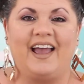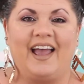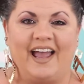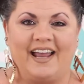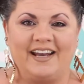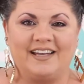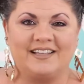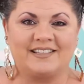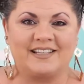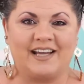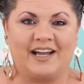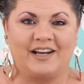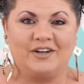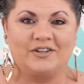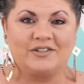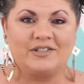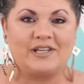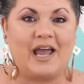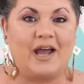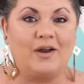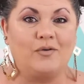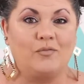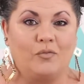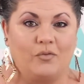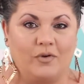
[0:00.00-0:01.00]
Hey designers
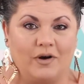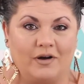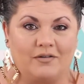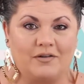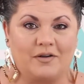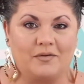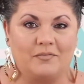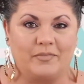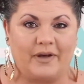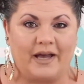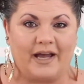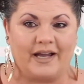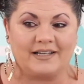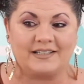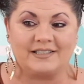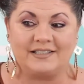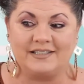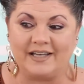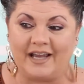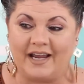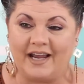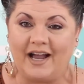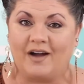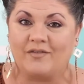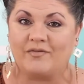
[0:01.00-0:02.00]
and welcome back.
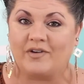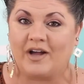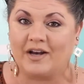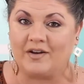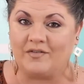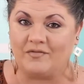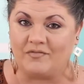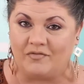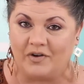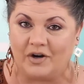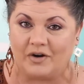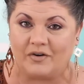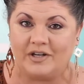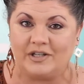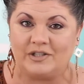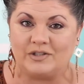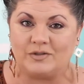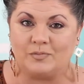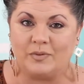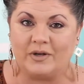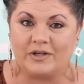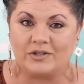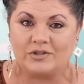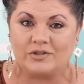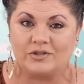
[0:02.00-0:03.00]
Today I've got a very
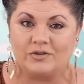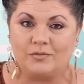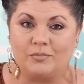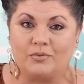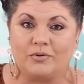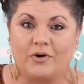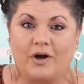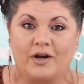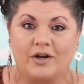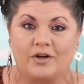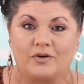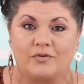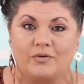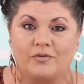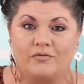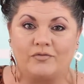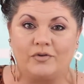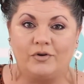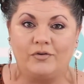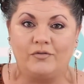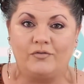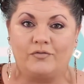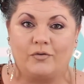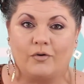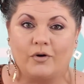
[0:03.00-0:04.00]
special product
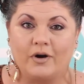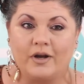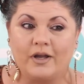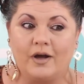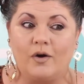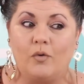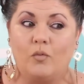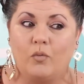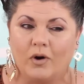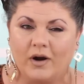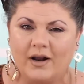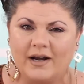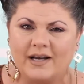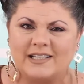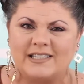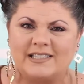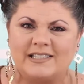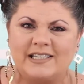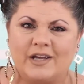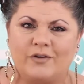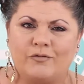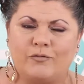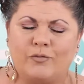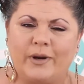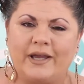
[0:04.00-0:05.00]
review for you. We're gonna
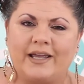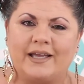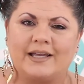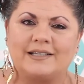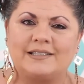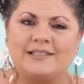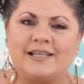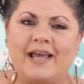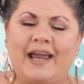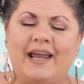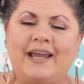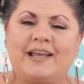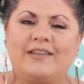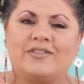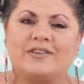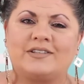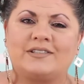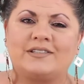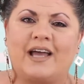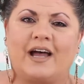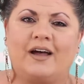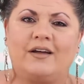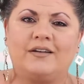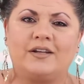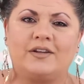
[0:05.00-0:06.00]
see if we can take the
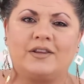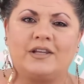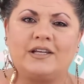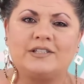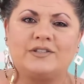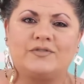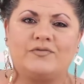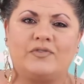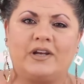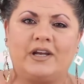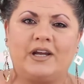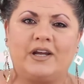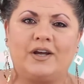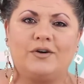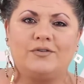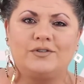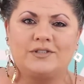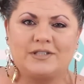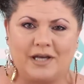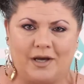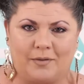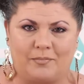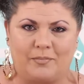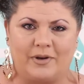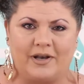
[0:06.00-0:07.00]
sound of these
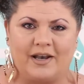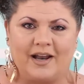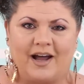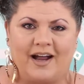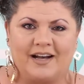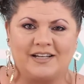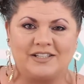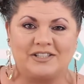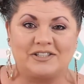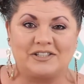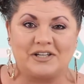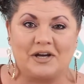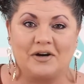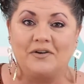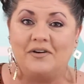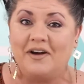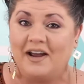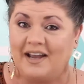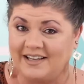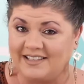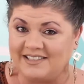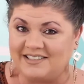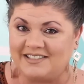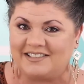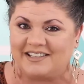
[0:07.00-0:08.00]
videos up a notch,
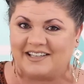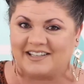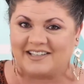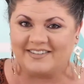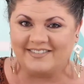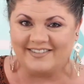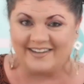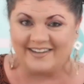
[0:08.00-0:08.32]
so stick